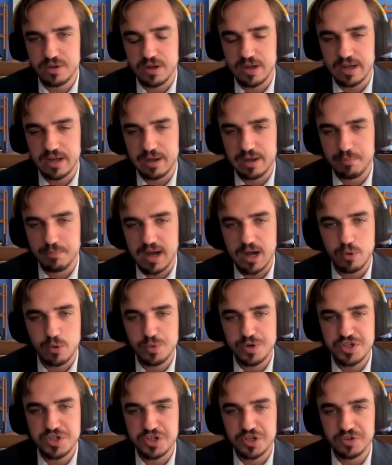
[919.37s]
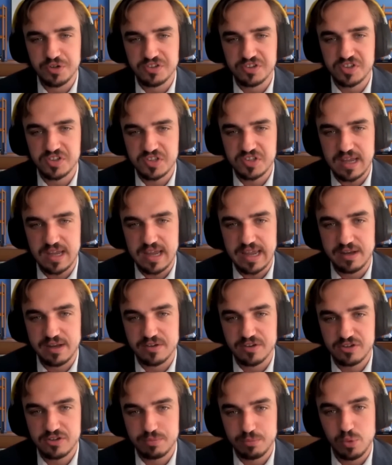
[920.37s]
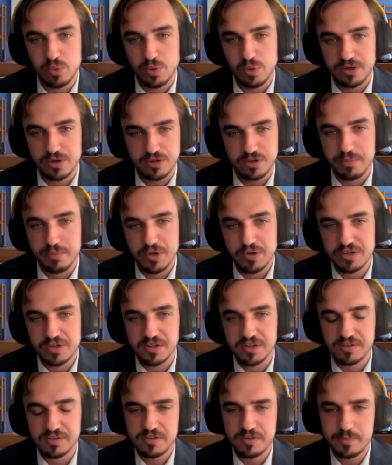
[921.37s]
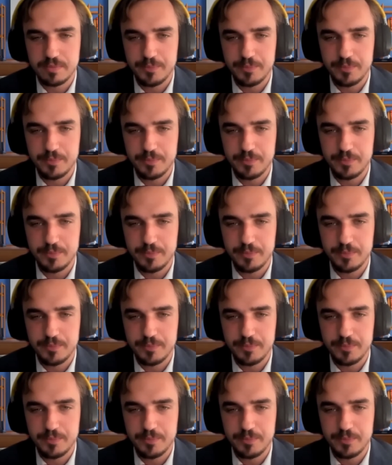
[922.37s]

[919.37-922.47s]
How would you sustain the smaller communities?